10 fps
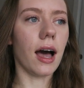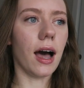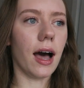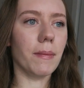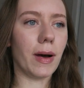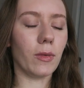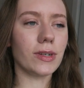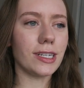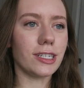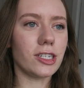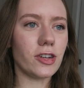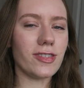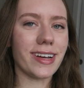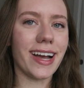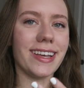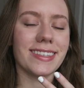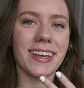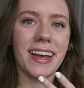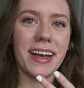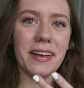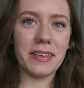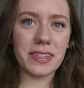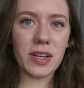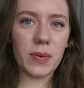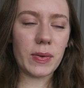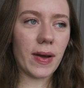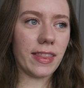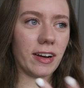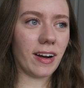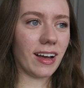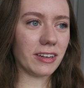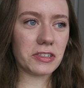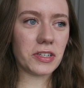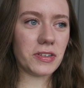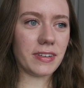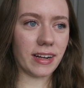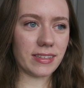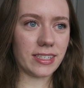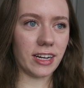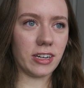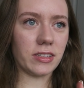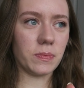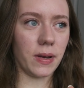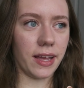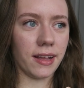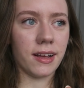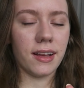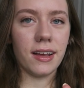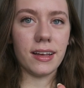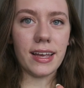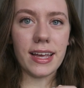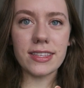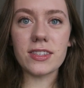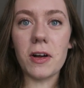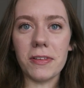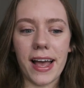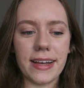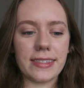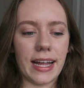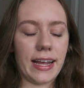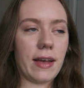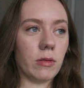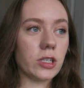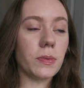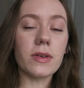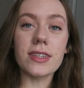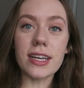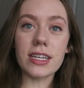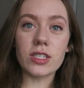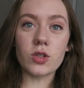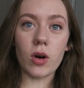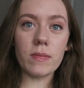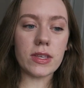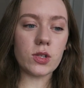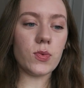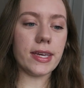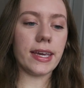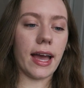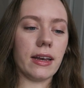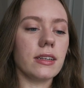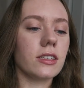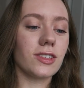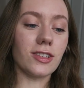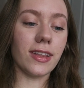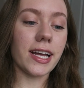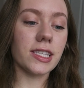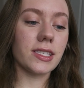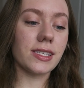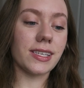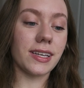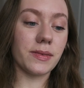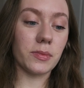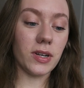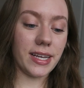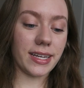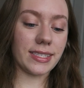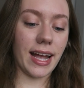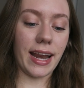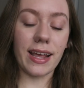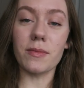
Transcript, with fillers: Um, I wanted to show you guys the snowy weather. I'll just show you downstairs, but it snowed last night and we're supposed to get a storm this weekend. So that's pretty exciting.